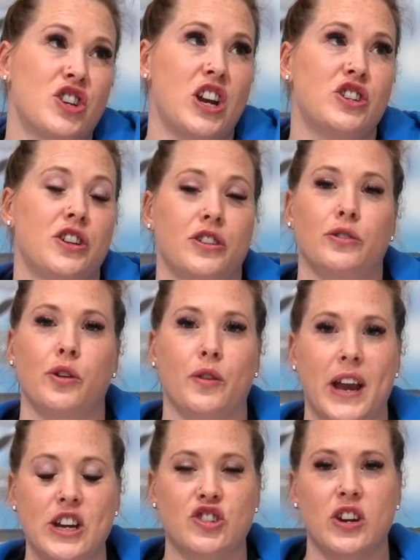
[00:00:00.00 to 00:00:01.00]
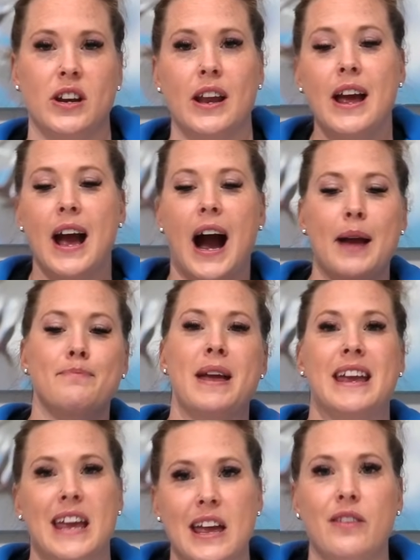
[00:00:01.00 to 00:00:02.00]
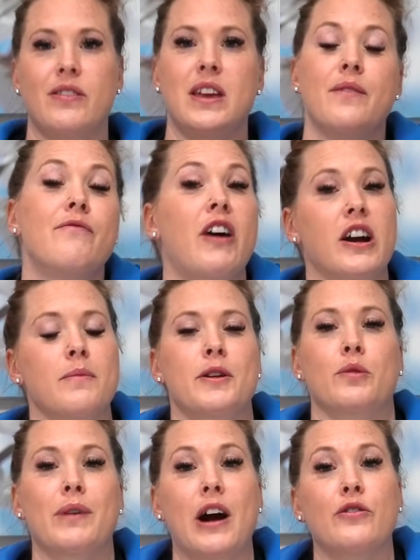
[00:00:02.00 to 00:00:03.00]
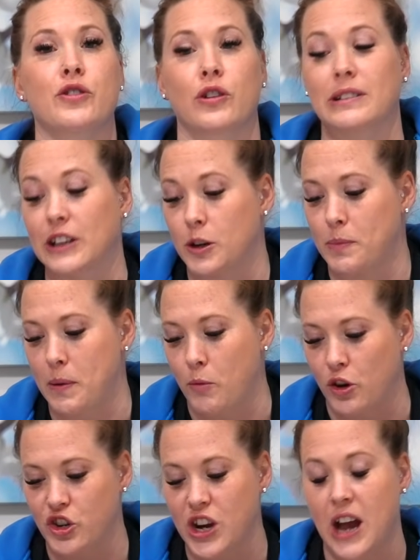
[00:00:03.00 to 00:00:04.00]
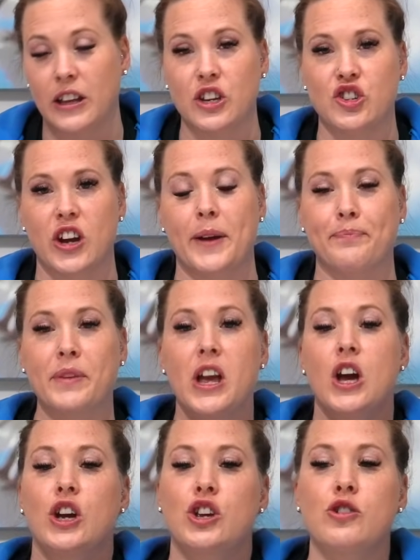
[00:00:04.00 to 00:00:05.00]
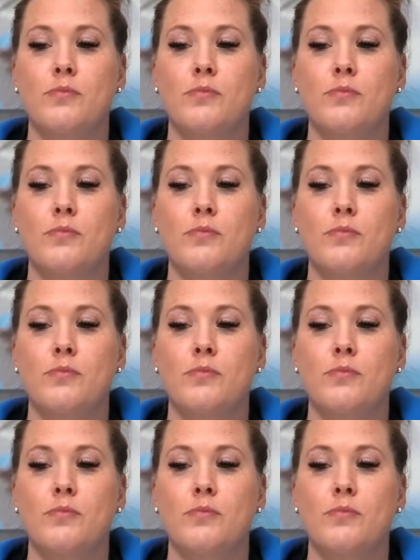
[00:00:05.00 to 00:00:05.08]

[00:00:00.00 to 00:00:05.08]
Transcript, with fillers: changing the location, I'm making the environment around her a little bit more challenging. You